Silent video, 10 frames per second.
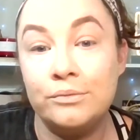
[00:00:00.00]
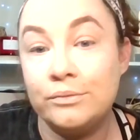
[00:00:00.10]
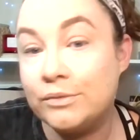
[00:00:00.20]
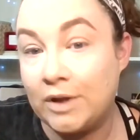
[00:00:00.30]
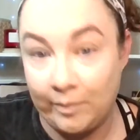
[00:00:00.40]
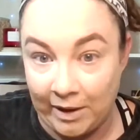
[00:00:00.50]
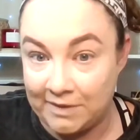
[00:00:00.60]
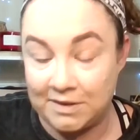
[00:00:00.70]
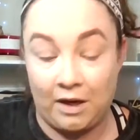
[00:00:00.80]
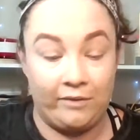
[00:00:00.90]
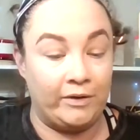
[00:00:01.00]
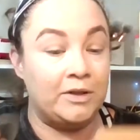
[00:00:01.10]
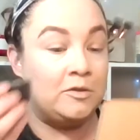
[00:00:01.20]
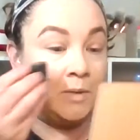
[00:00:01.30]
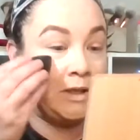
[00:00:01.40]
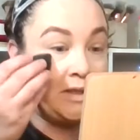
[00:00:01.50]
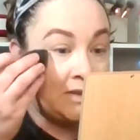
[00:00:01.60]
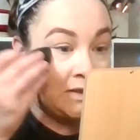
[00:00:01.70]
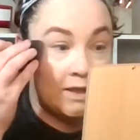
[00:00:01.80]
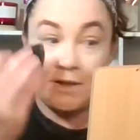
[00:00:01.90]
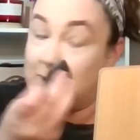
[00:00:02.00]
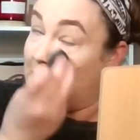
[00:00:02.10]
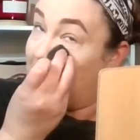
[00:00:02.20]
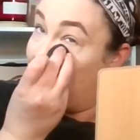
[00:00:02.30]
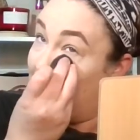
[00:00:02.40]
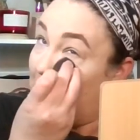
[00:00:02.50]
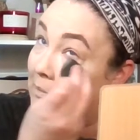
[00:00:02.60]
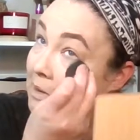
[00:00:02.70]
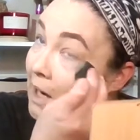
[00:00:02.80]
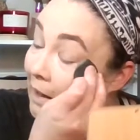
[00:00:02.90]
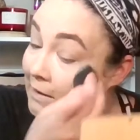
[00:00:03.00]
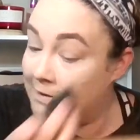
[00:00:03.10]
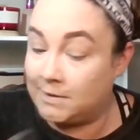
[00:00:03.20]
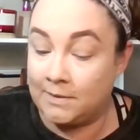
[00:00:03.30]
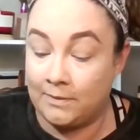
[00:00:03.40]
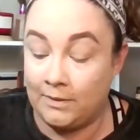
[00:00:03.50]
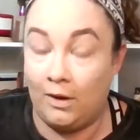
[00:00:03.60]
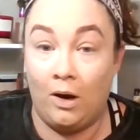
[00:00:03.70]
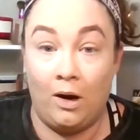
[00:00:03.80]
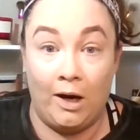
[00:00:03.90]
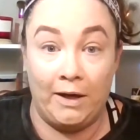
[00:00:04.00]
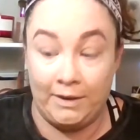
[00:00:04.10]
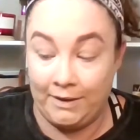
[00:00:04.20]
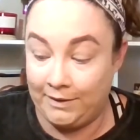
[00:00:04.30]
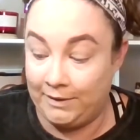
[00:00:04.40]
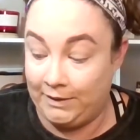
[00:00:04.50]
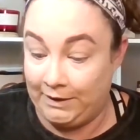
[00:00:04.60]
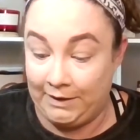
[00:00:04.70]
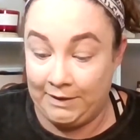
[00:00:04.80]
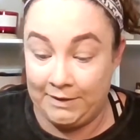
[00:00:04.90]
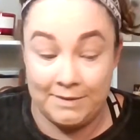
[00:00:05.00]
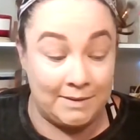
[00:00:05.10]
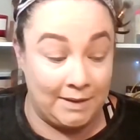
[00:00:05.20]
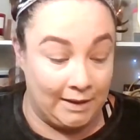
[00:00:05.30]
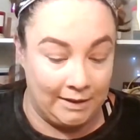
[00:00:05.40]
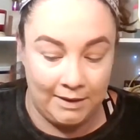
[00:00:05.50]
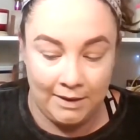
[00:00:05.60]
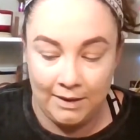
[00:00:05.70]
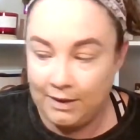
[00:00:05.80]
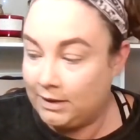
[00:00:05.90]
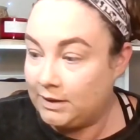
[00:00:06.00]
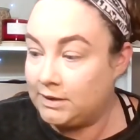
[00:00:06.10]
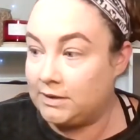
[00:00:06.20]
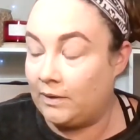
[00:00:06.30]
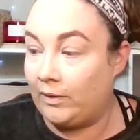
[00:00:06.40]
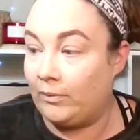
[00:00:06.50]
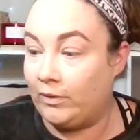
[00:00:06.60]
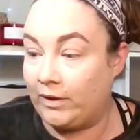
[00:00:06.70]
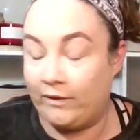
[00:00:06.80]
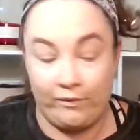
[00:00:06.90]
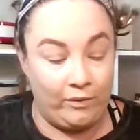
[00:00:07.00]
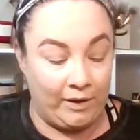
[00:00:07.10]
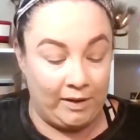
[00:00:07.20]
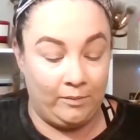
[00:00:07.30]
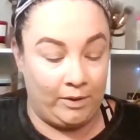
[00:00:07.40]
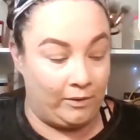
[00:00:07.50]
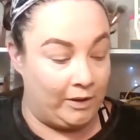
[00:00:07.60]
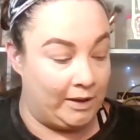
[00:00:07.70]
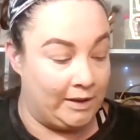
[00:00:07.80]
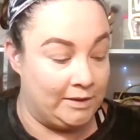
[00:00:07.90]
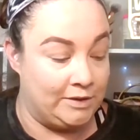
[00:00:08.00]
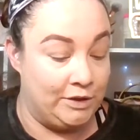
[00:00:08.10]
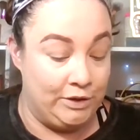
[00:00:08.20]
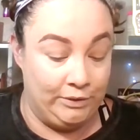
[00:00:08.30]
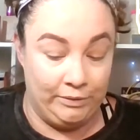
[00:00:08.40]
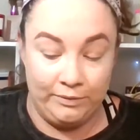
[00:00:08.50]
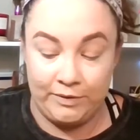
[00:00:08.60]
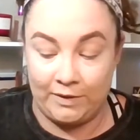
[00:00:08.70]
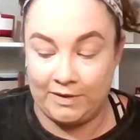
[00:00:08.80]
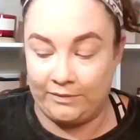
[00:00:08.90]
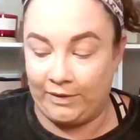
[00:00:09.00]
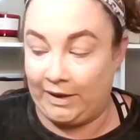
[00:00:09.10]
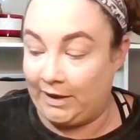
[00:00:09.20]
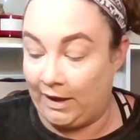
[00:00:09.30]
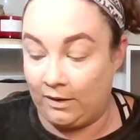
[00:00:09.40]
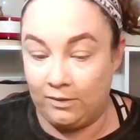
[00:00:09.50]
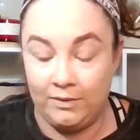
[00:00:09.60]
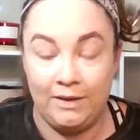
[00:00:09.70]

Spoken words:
the best coverage, but it does look very nice on the skin. So I will give credit where credit is due. So as of right now,